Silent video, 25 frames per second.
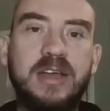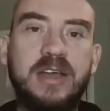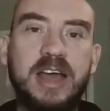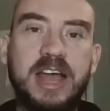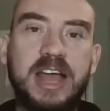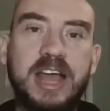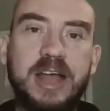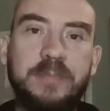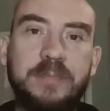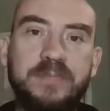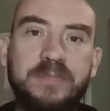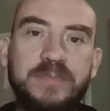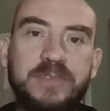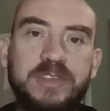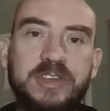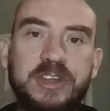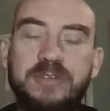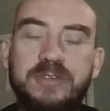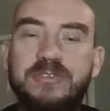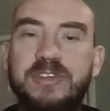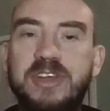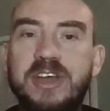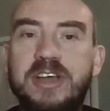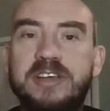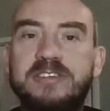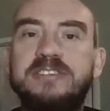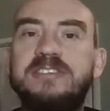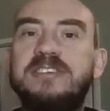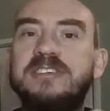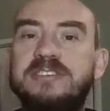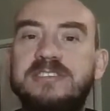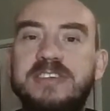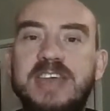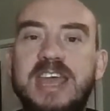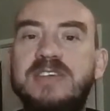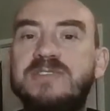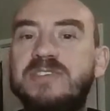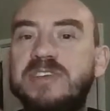Nurses are
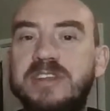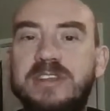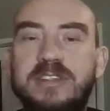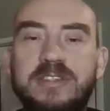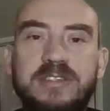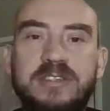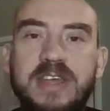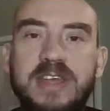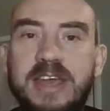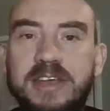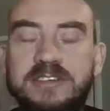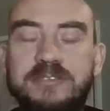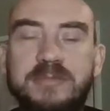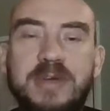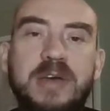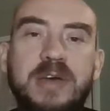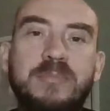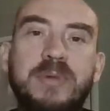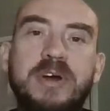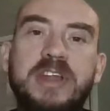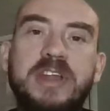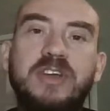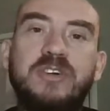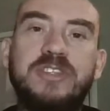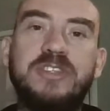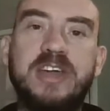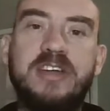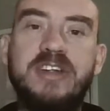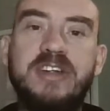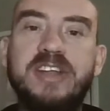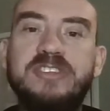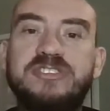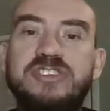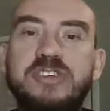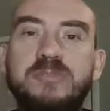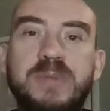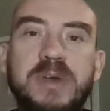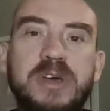saving X amount of money on their
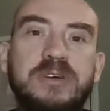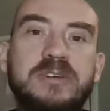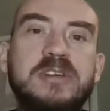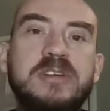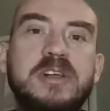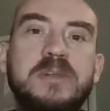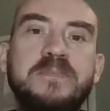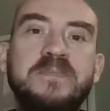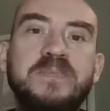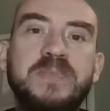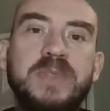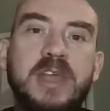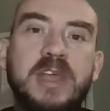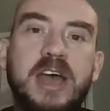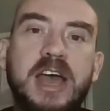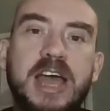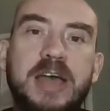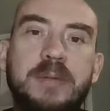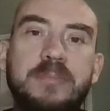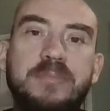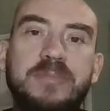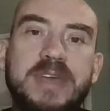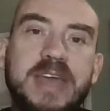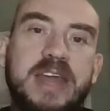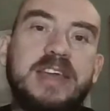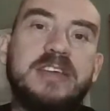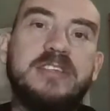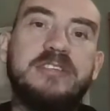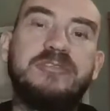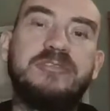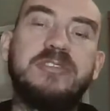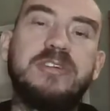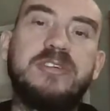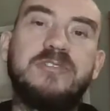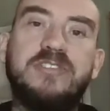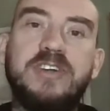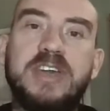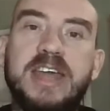energy bill,
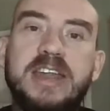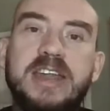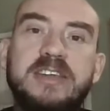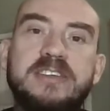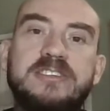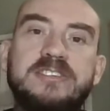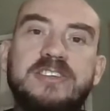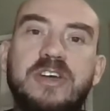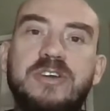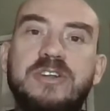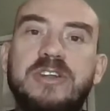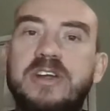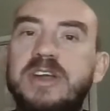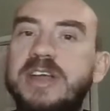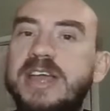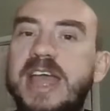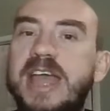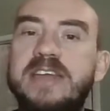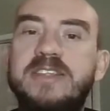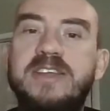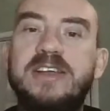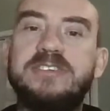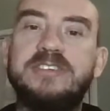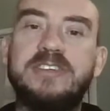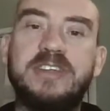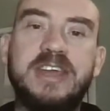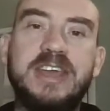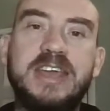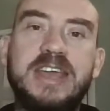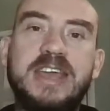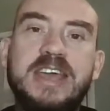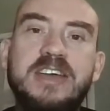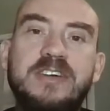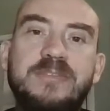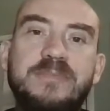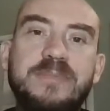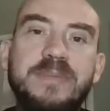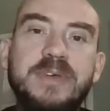getting solar. Okay, that's going to
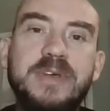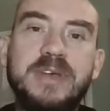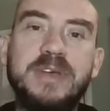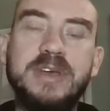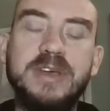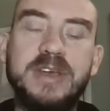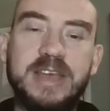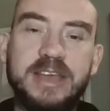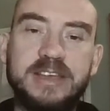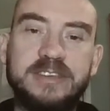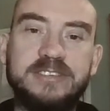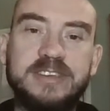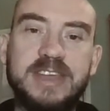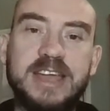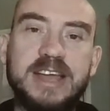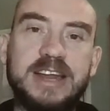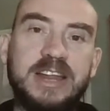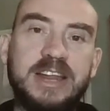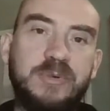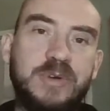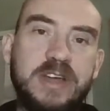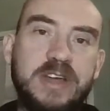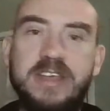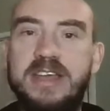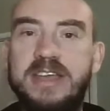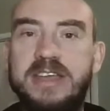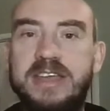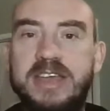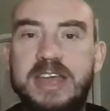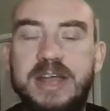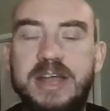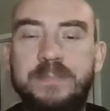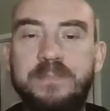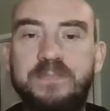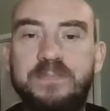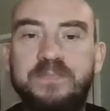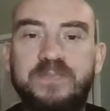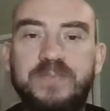hit them exactly where they,
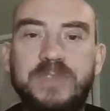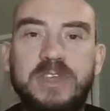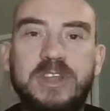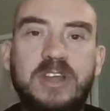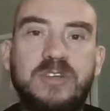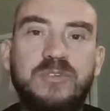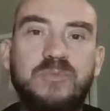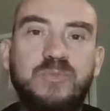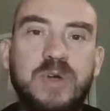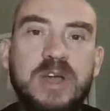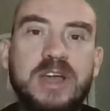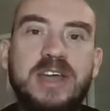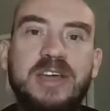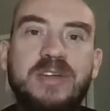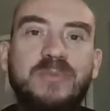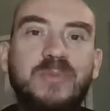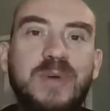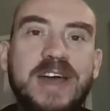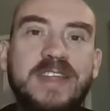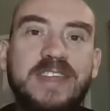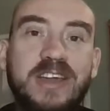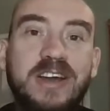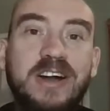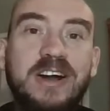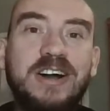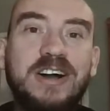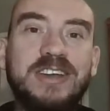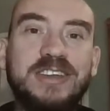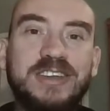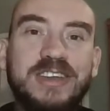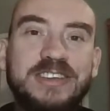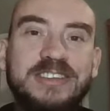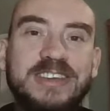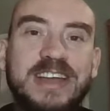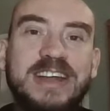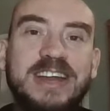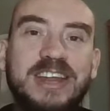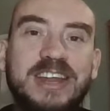where they are,
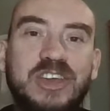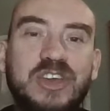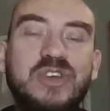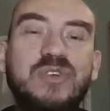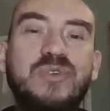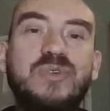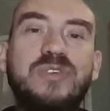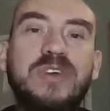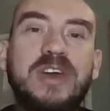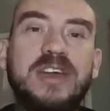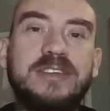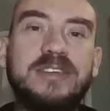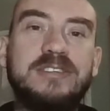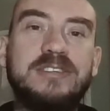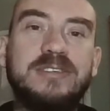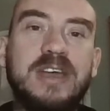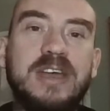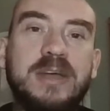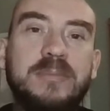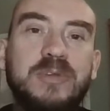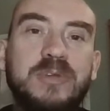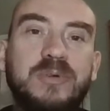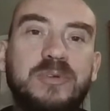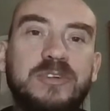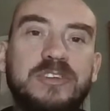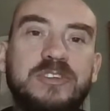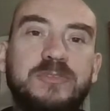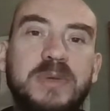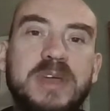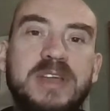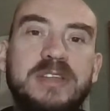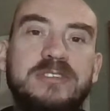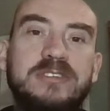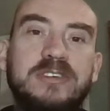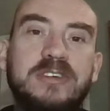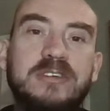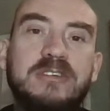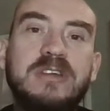exactly who you want to
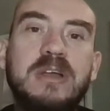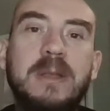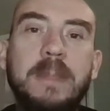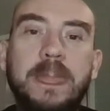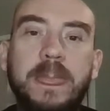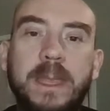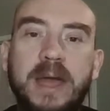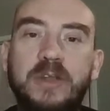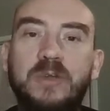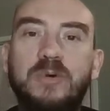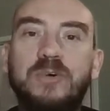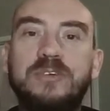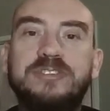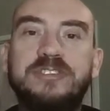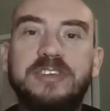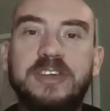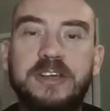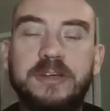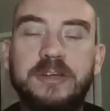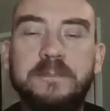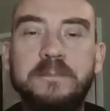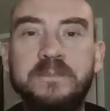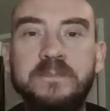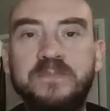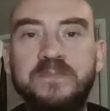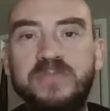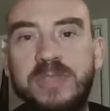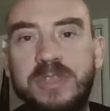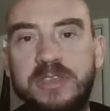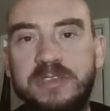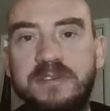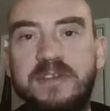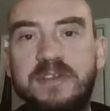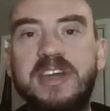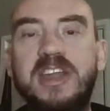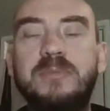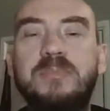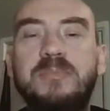speak to, and also
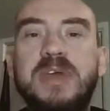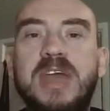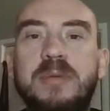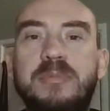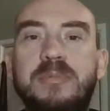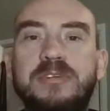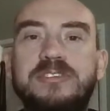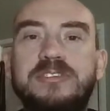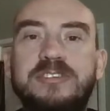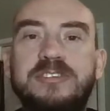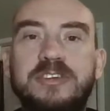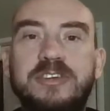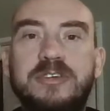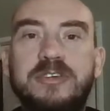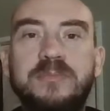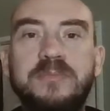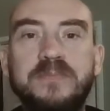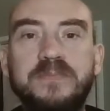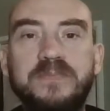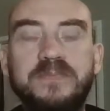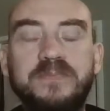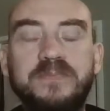you're going to be able to.